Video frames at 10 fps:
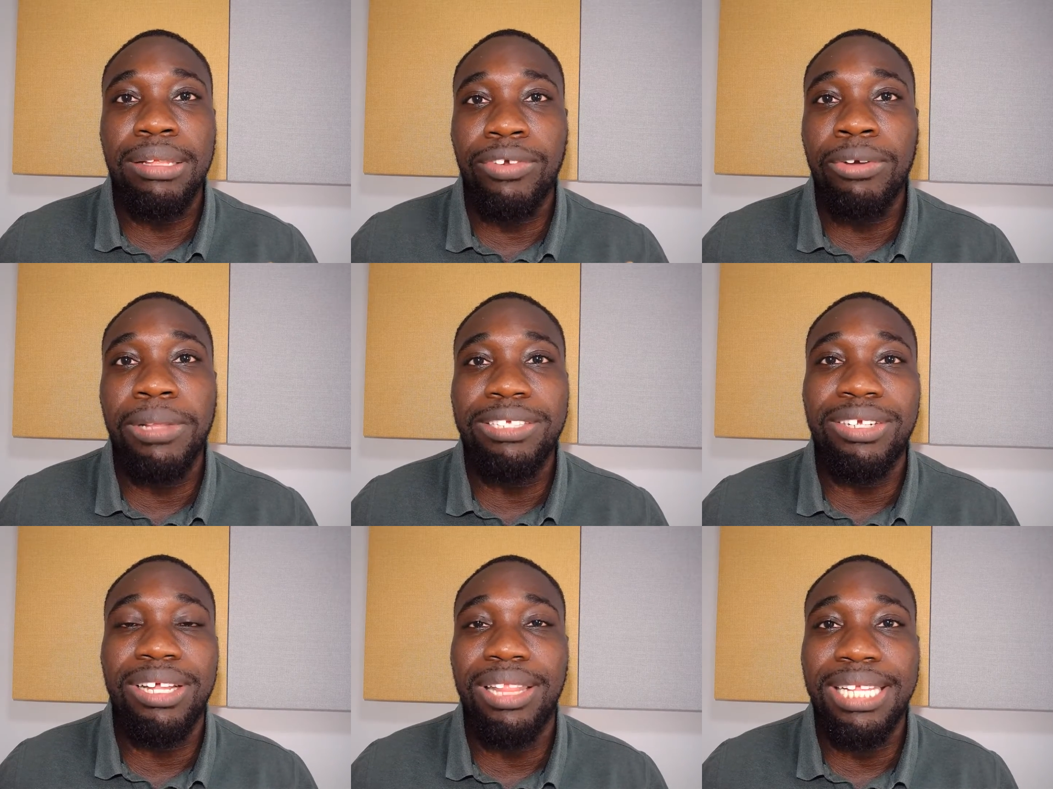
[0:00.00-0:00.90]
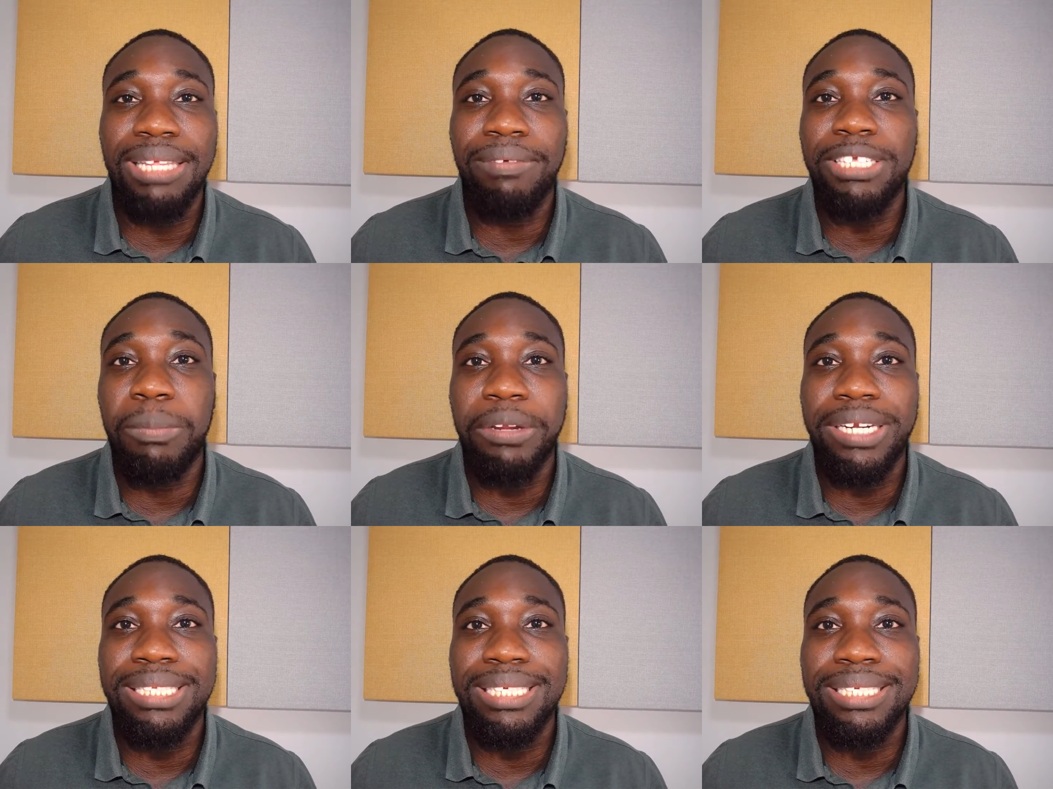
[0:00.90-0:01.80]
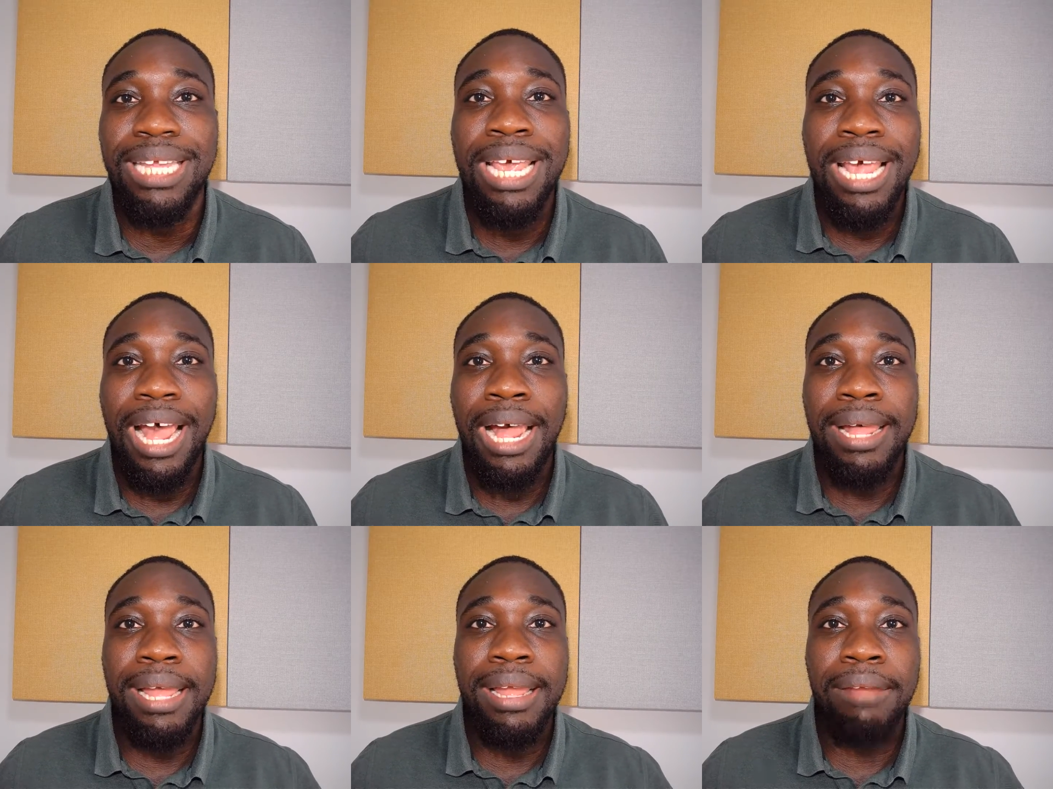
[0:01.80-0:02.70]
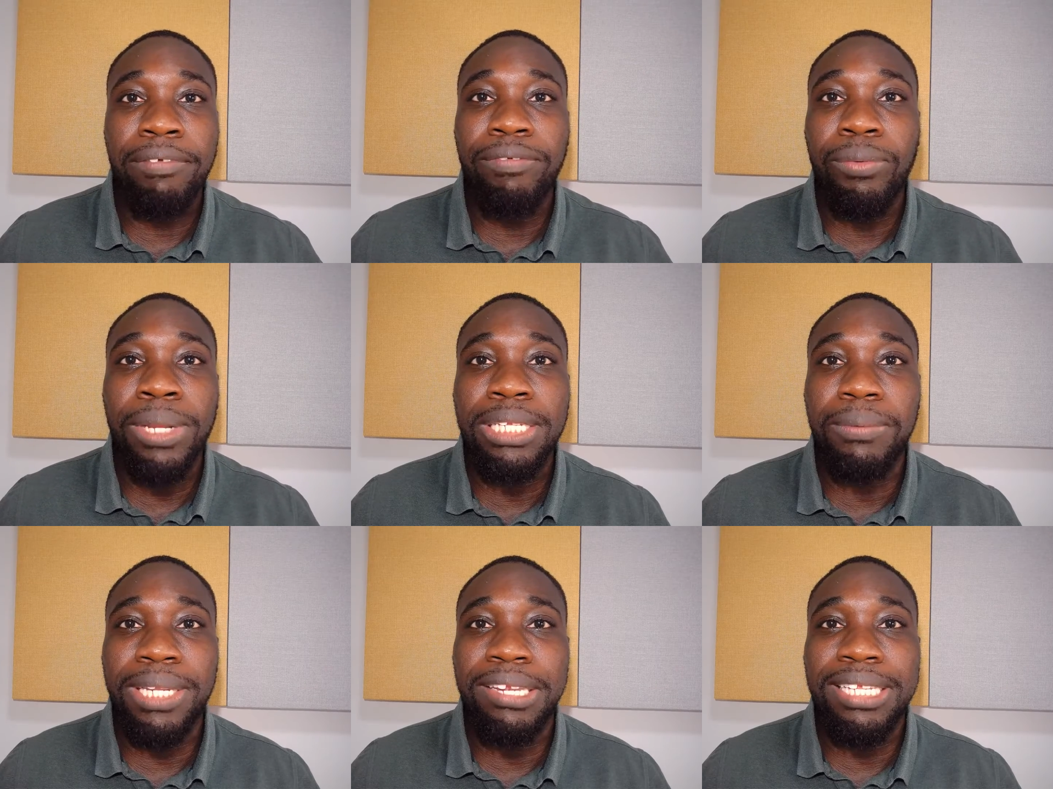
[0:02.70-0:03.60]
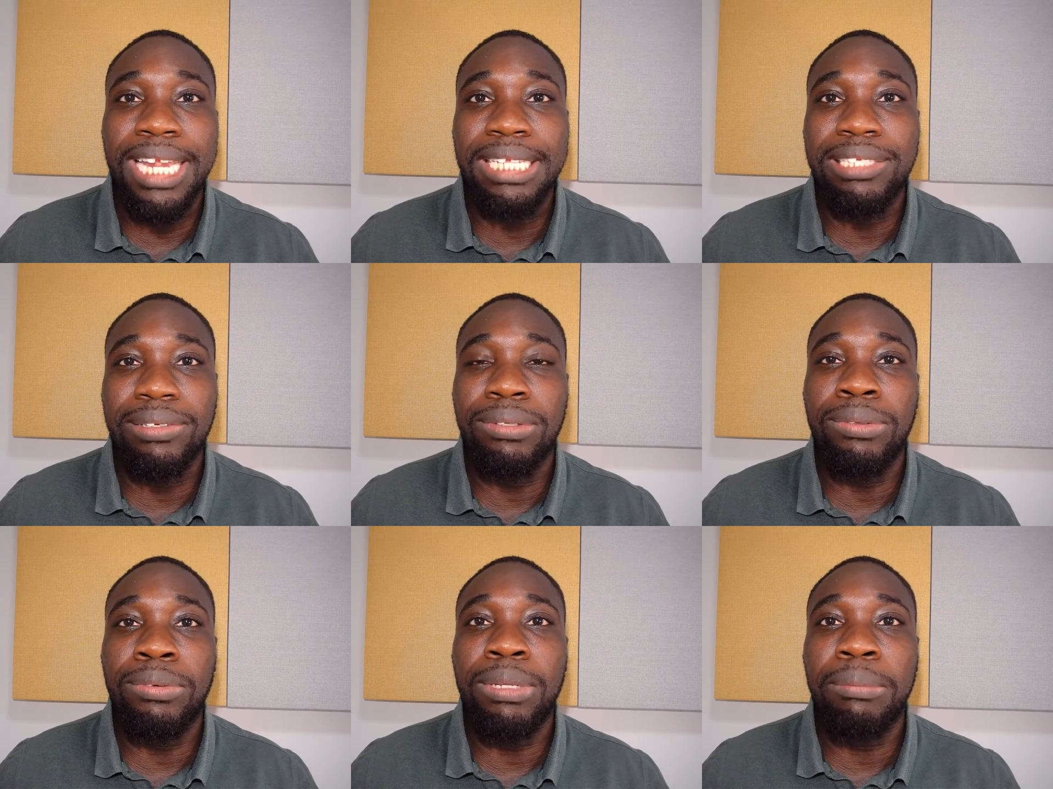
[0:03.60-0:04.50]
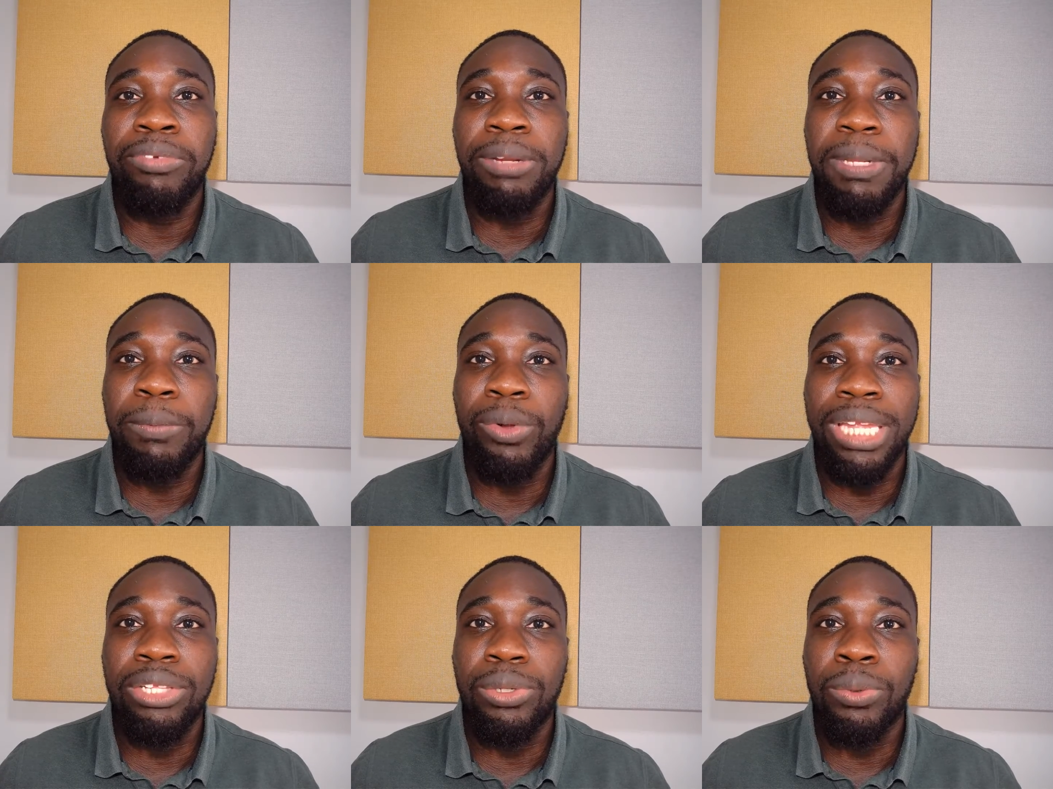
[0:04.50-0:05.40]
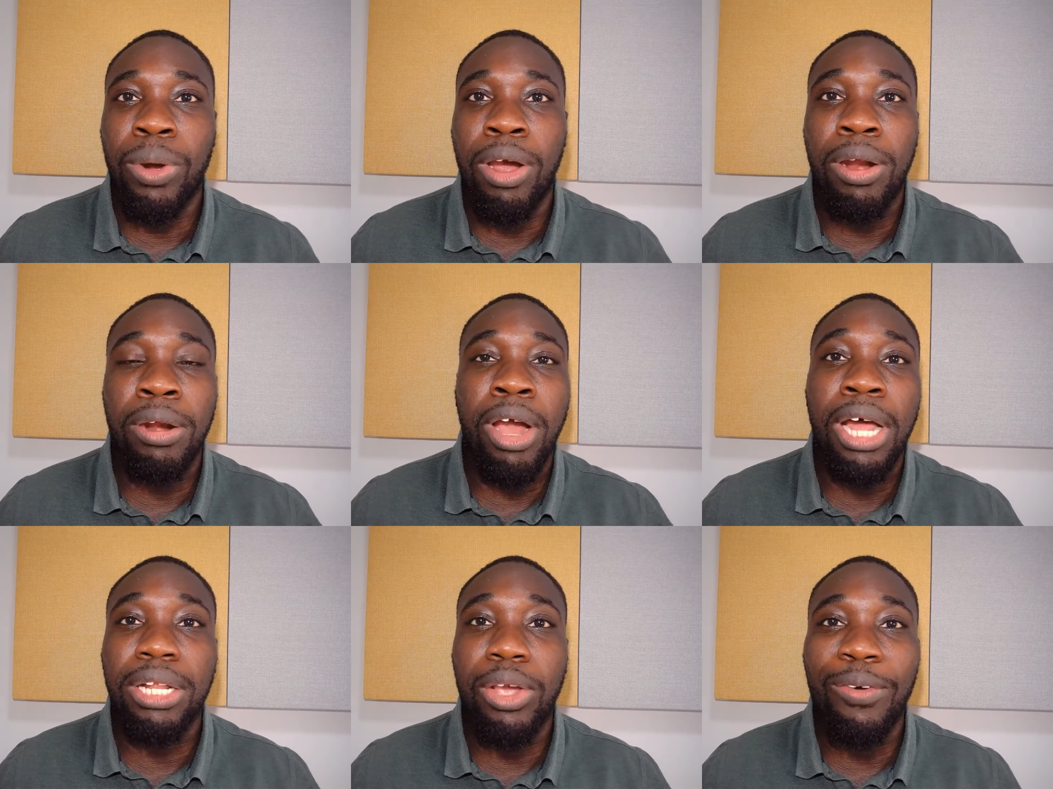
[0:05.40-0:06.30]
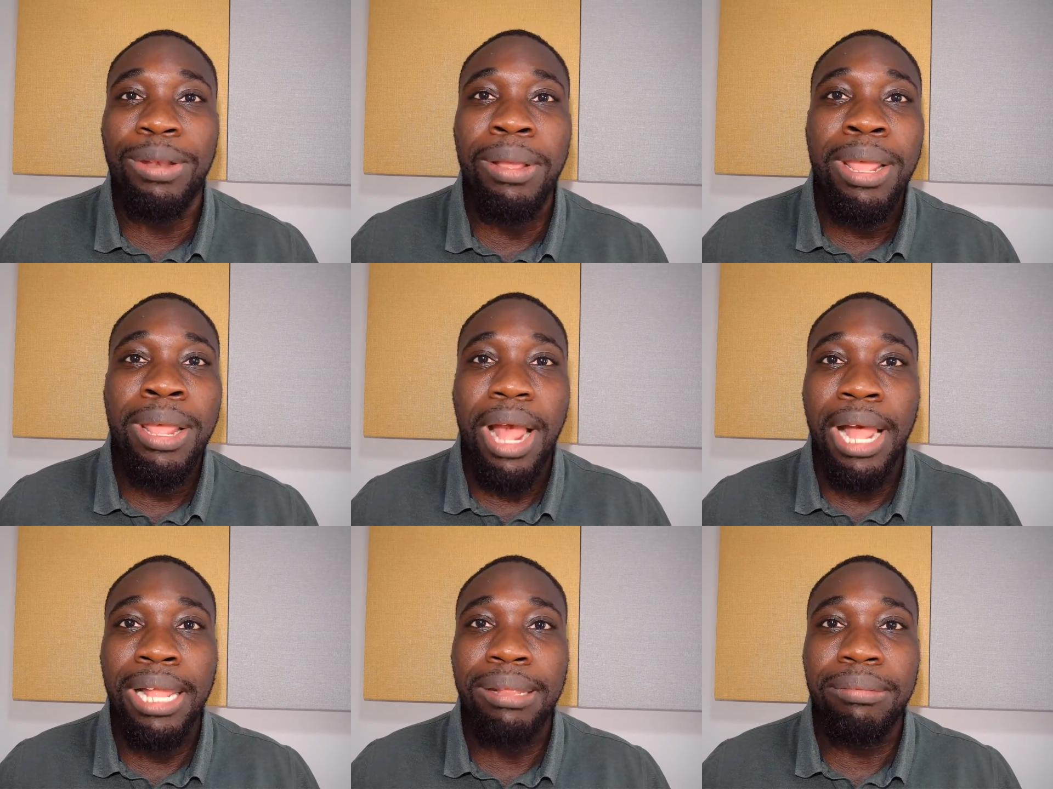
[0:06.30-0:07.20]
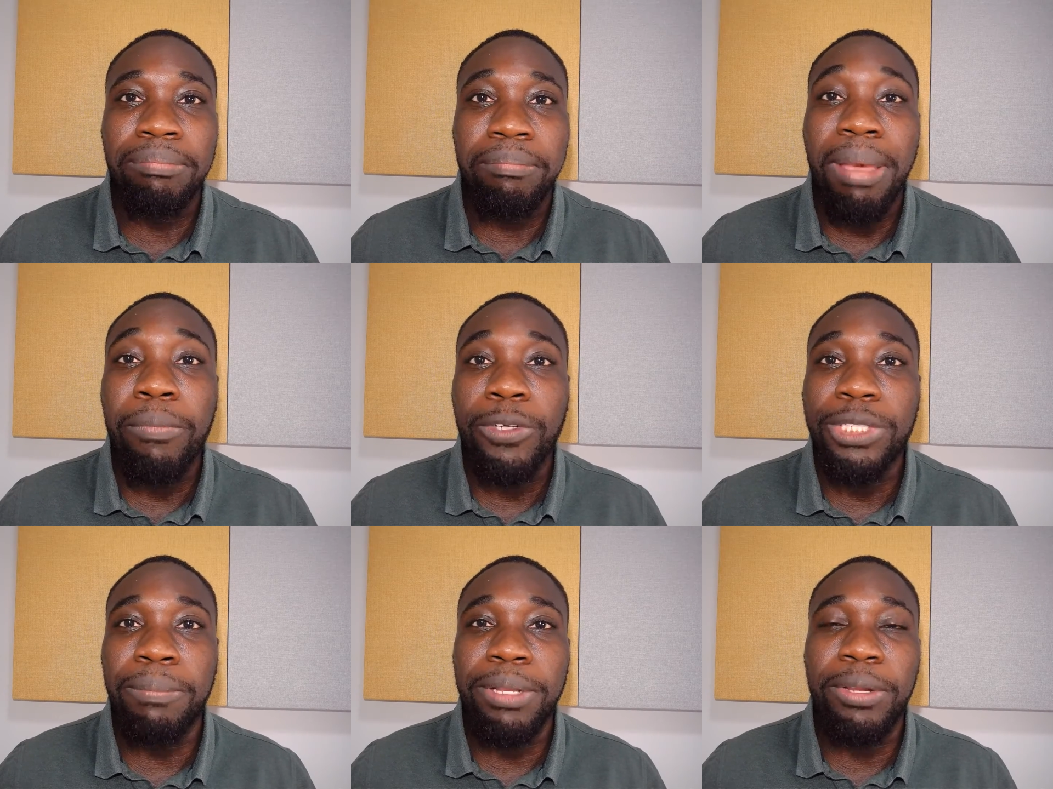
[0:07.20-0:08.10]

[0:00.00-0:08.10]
Trailblazer Collective experiences. Uh, every few weeks, we get a chance to bring people into our ongoing uh, membership